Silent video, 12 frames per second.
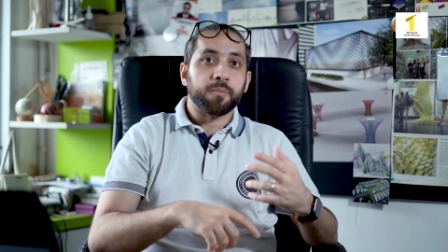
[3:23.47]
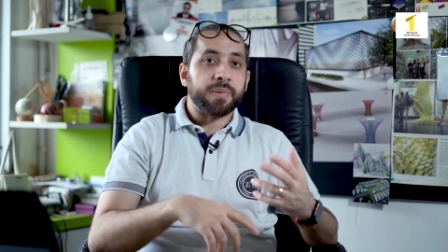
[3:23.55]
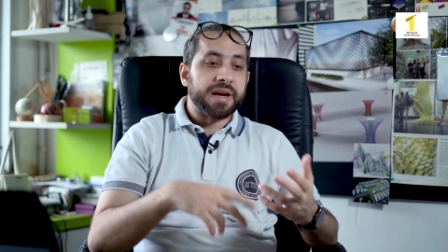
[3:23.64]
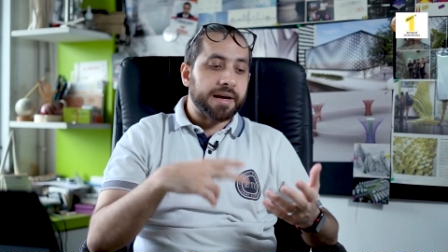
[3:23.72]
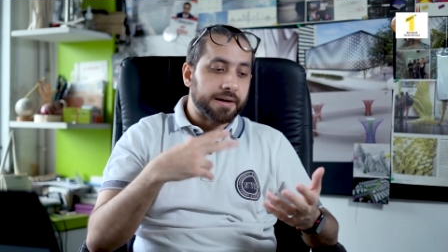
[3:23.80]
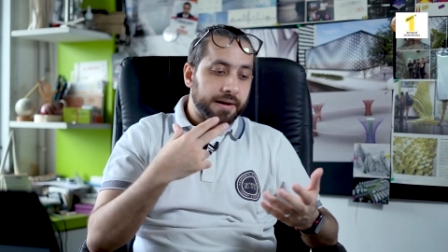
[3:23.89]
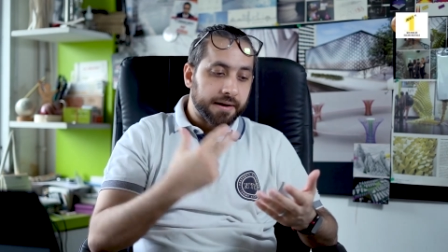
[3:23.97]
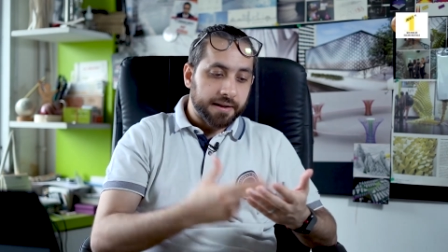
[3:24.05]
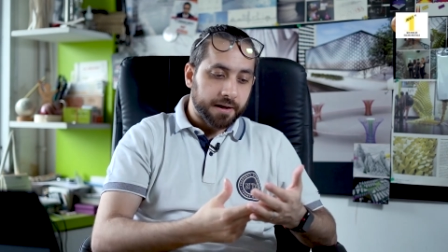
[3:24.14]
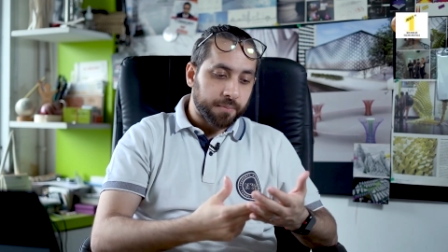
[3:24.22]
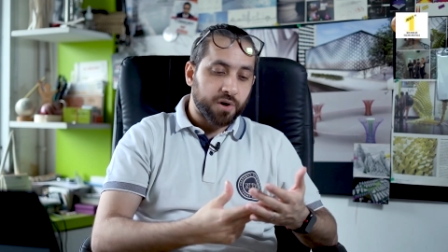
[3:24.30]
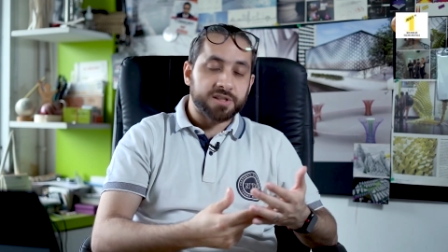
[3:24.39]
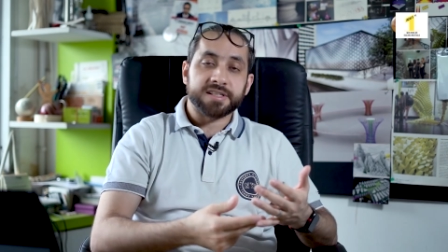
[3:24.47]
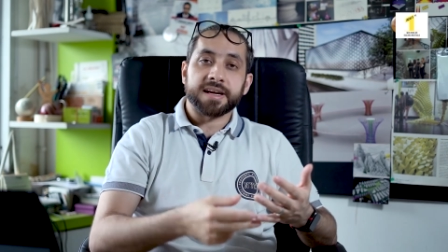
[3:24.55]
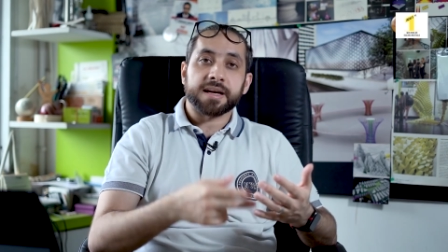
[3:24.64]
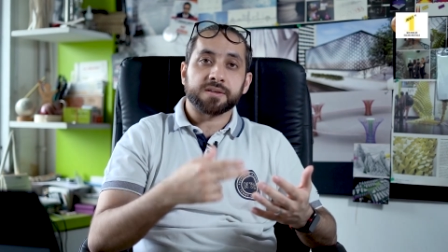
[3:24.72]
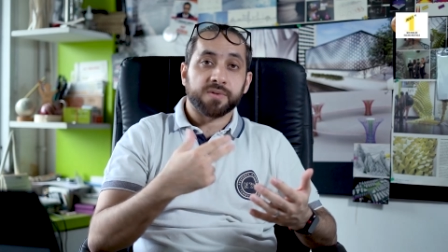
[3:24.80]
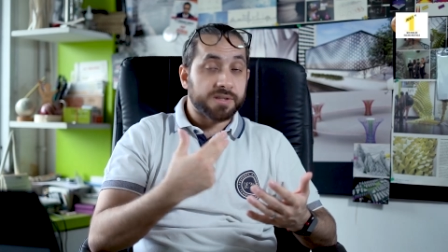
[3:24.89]
be it interior
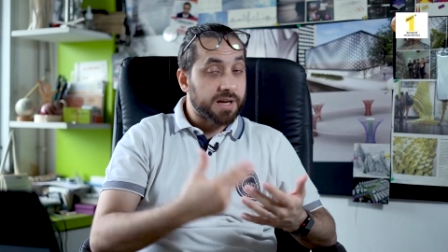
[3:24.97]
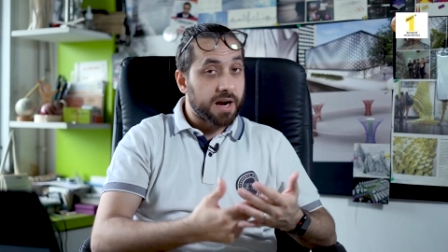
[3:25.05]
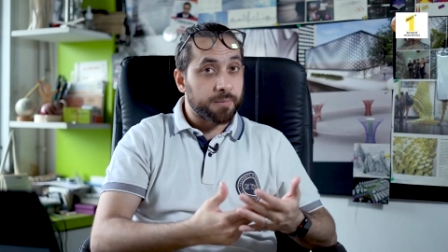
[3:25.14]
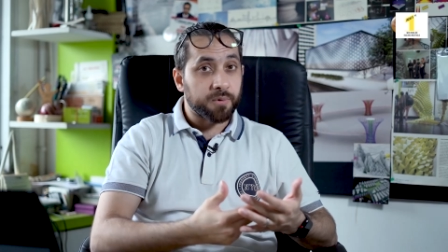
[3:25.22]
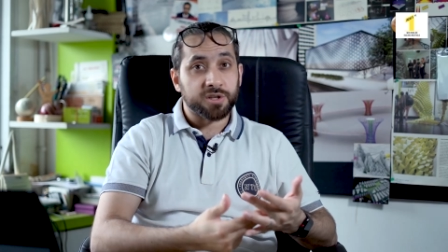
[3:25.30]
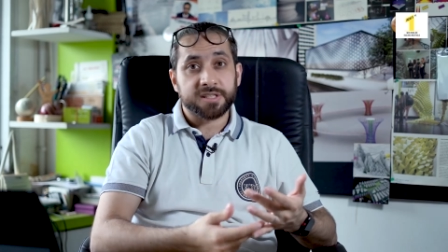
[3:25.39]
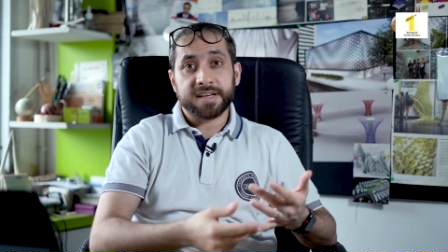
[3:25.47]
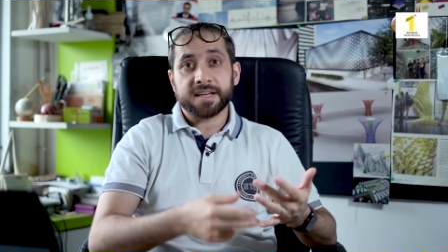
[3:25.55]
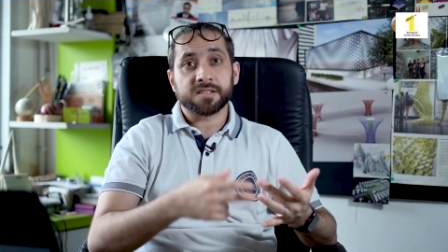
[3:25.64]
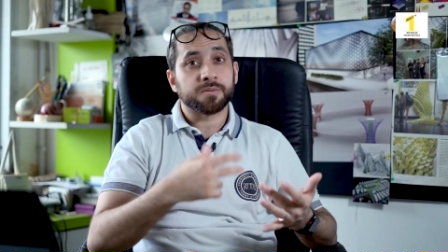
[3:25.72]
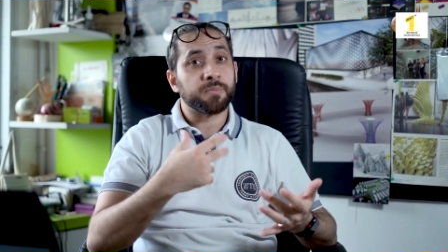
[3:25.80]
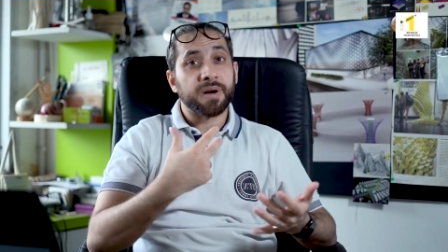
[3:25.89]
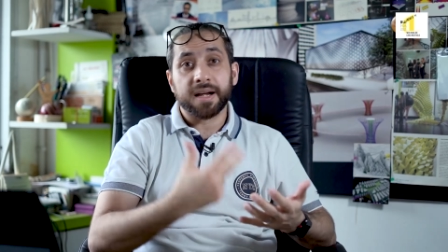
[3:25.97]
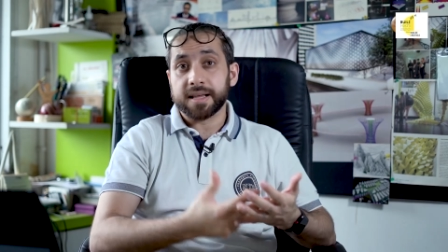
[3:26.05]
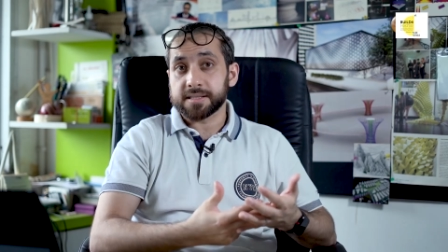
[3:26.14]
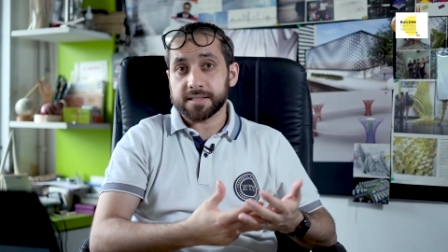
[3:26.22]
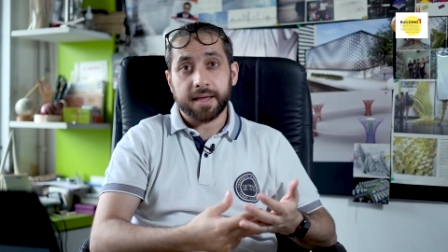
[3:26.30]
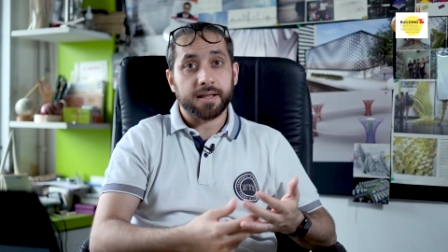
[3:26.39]
projects, facade projects,
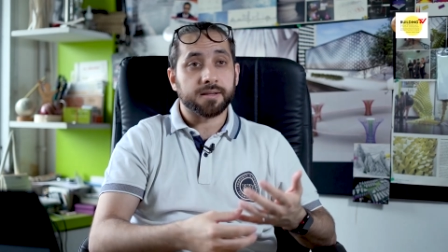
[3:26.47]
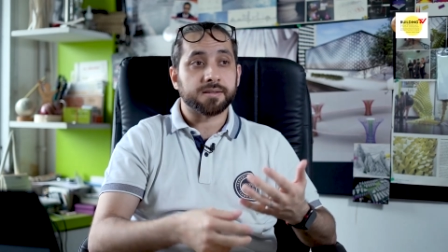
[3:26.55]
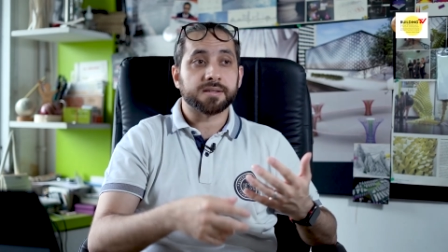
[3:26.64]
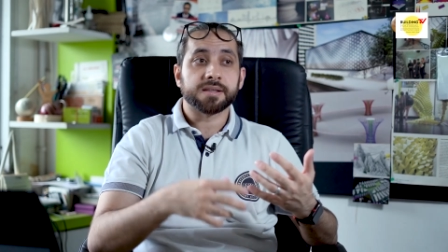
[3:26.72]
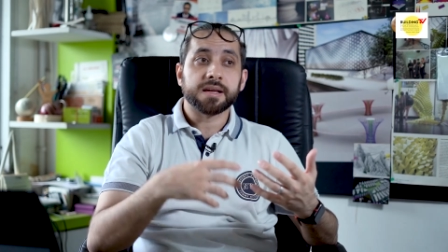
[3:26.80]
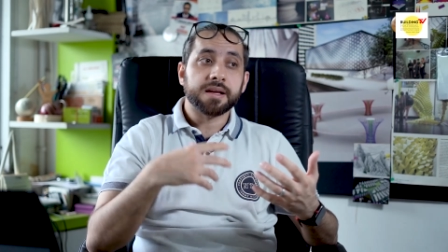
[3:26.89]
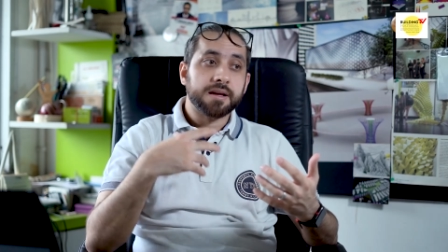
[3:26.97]
building skins,